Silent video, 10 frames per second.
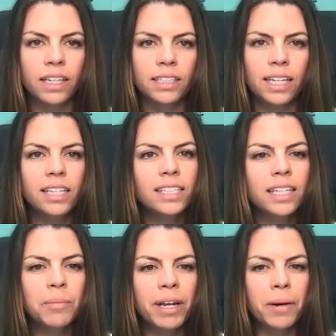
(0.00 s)
Tell us a
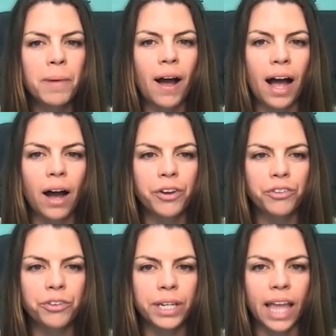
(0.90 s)
little bit about how you're
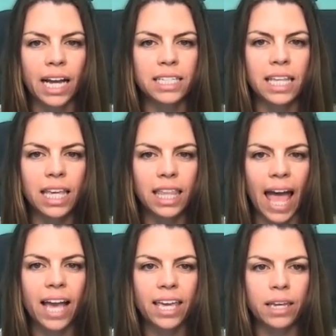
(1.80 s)
doing that, because I think
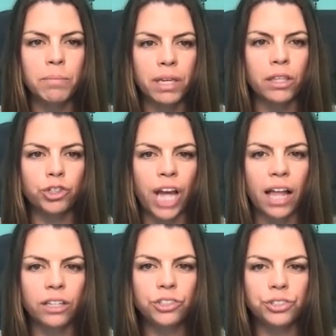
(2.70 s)
that can be the
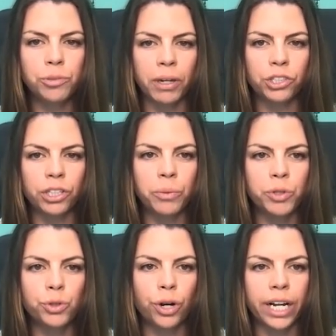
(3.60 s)
challenge, especially when
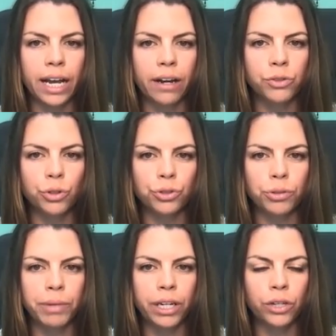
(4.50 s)
starting out on social
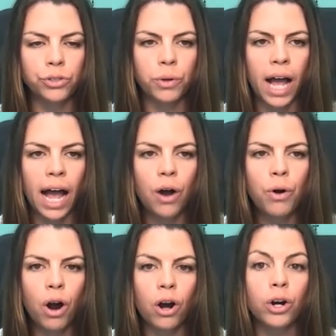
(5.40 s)
media. So
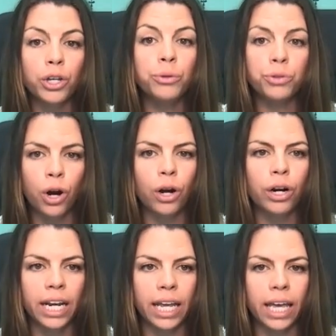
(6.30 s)
how are you
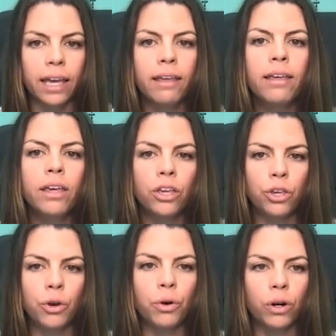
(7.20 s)
targeting
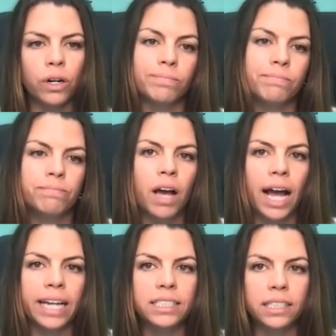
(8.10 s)
your
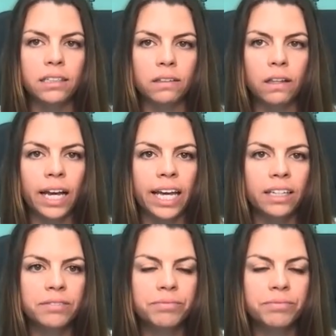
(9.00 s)
ideal client?